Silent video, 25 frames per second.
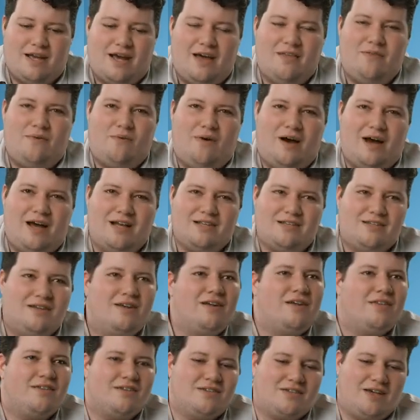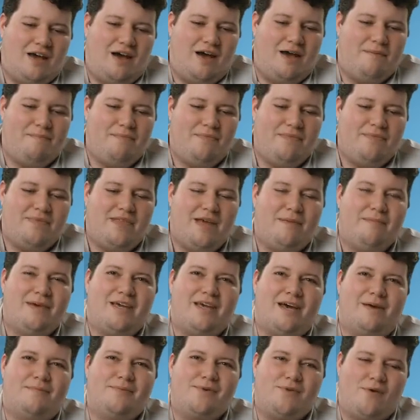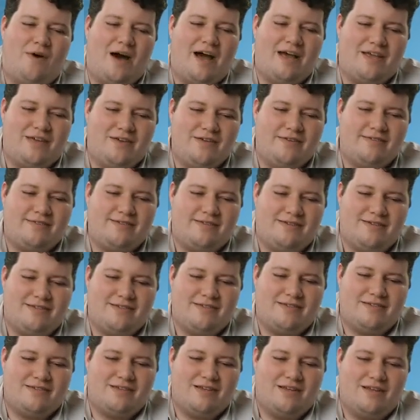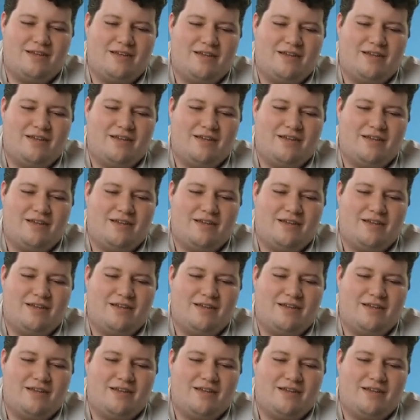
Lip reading: otherwise a lot of the time they become quite useless.